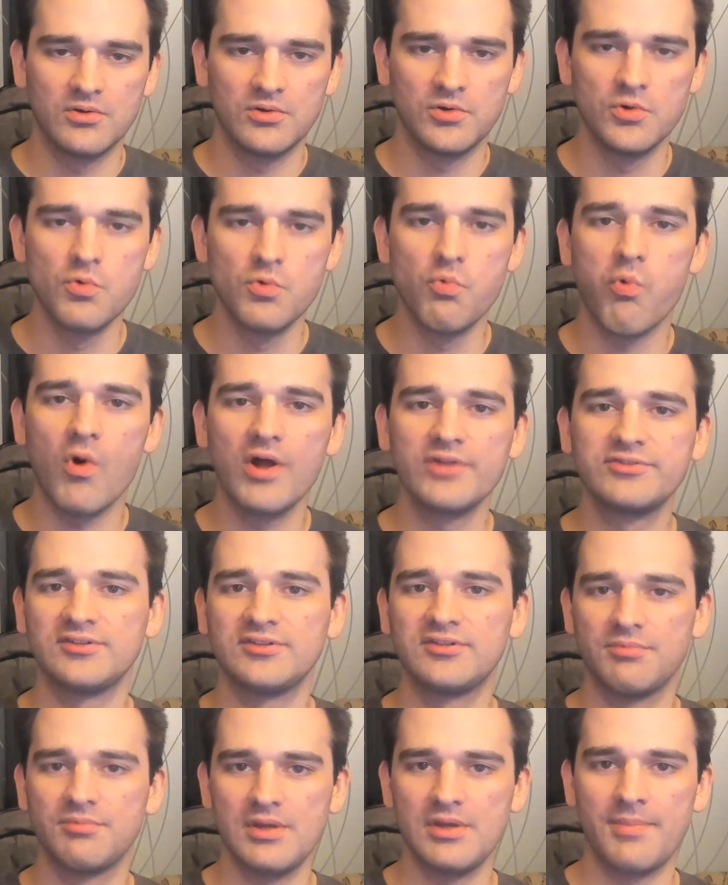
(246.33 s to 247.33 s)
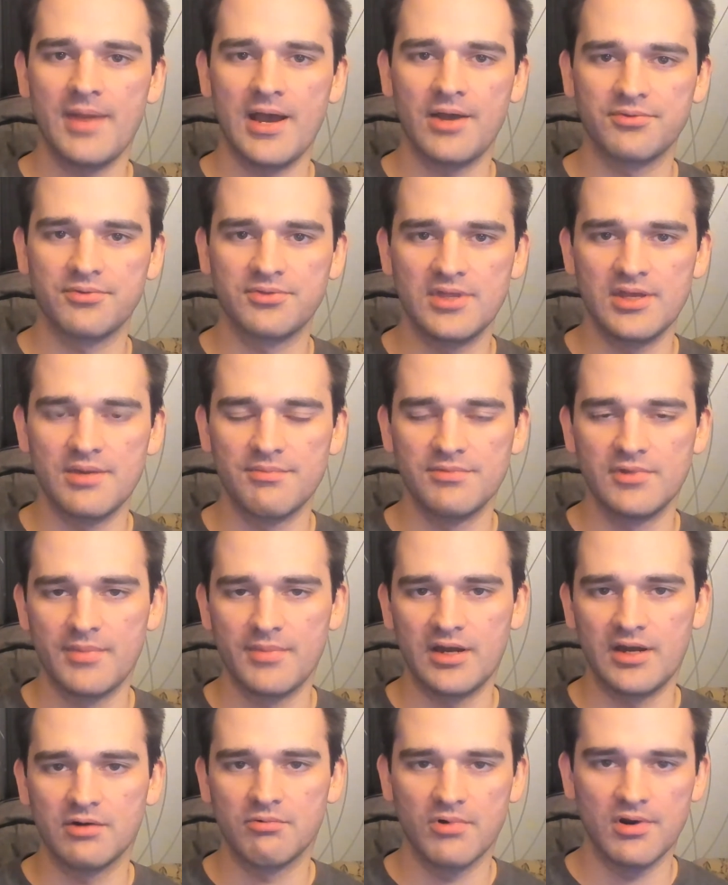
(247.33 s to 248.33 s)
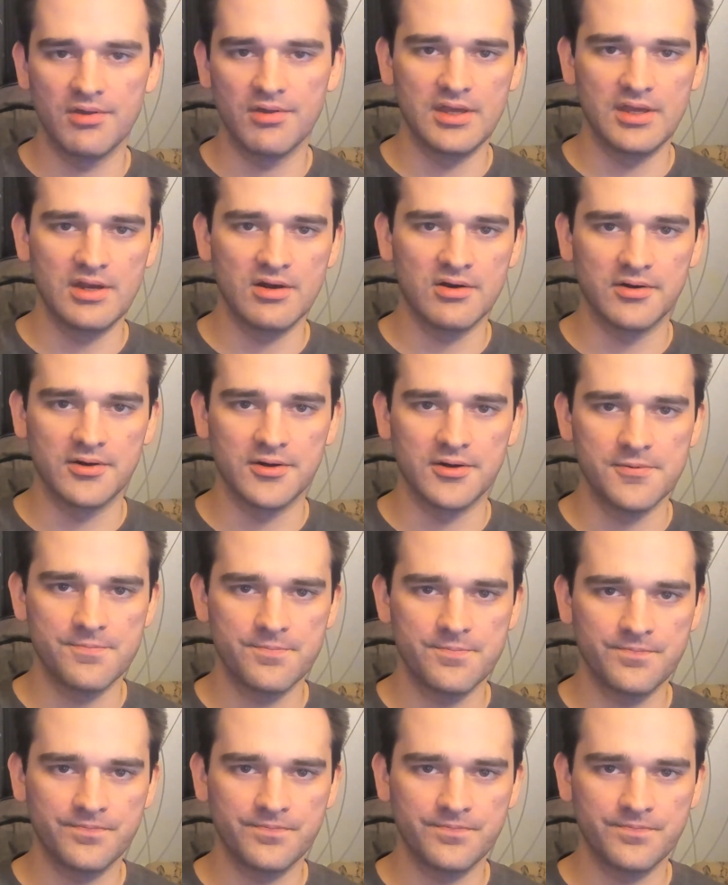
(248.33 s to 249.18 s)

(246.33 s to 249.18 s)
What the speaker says: who wants it to be about them no matter where they are,